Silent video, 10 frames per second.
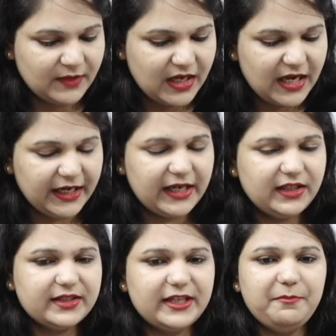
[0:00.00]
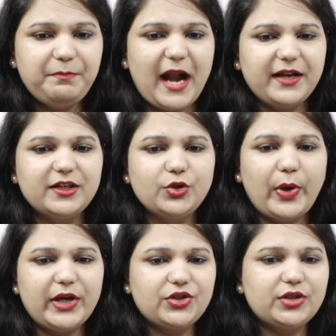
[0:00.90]
Again the same pattern
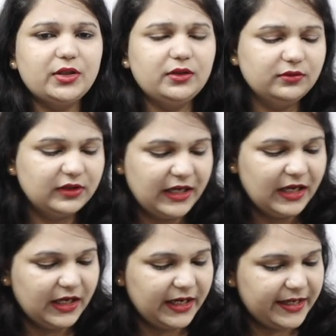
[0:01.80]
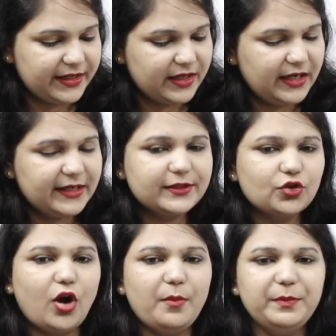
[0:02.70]
question.
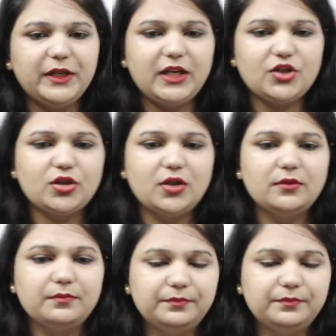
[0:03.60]
Errorless combination.